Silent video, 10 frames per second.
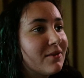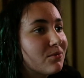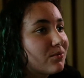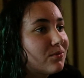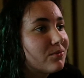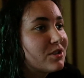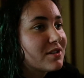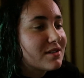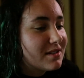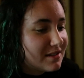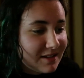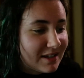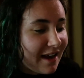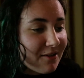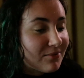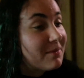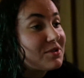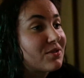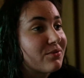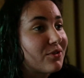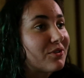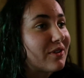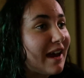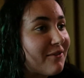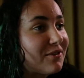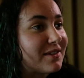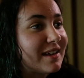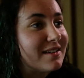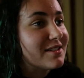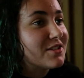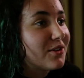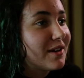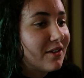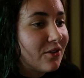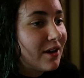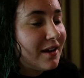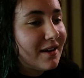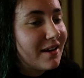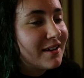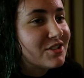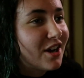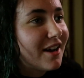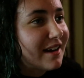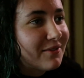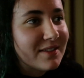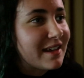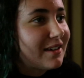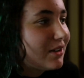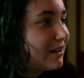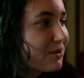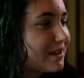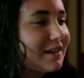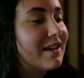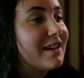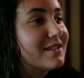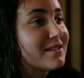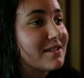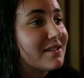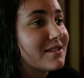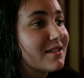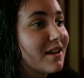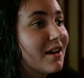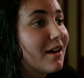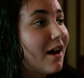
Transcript: It just ripped through everything. So it charred everything within an instant.